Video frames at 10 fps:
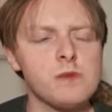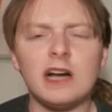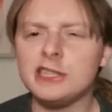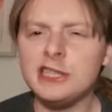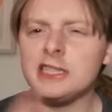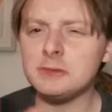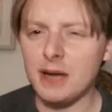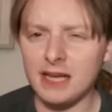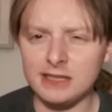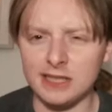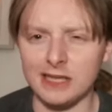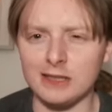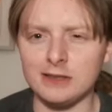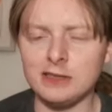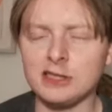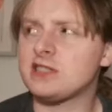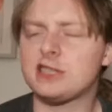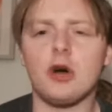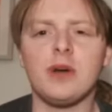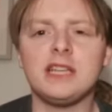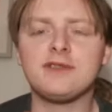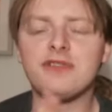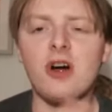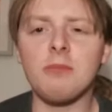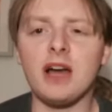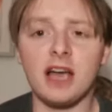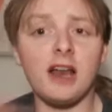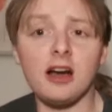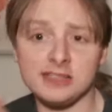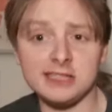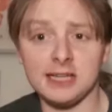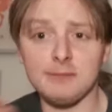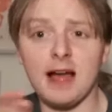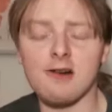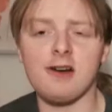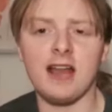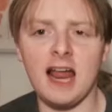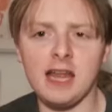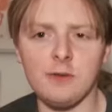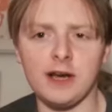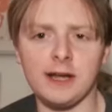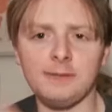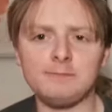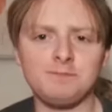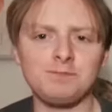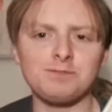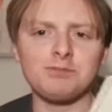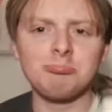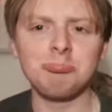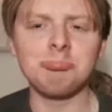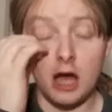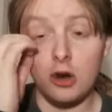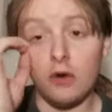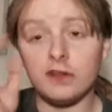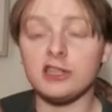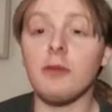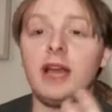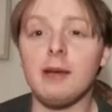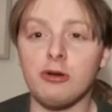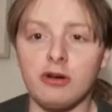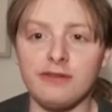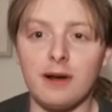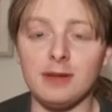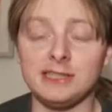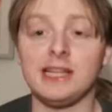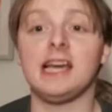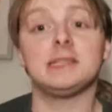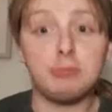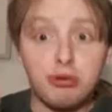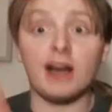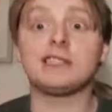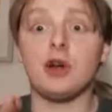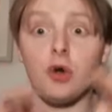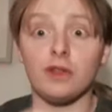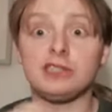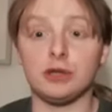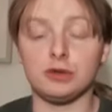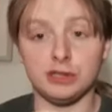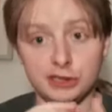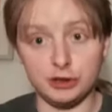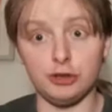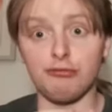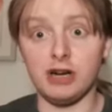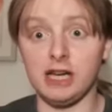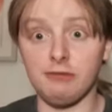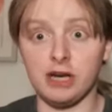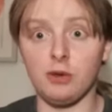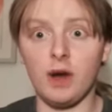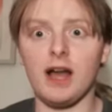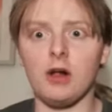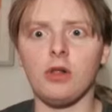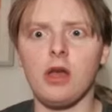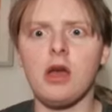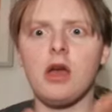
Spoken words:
she does paintings. So he's from like an artistic background anyway. A lot of the time in immigrant families, there is pressure on the children to do really well.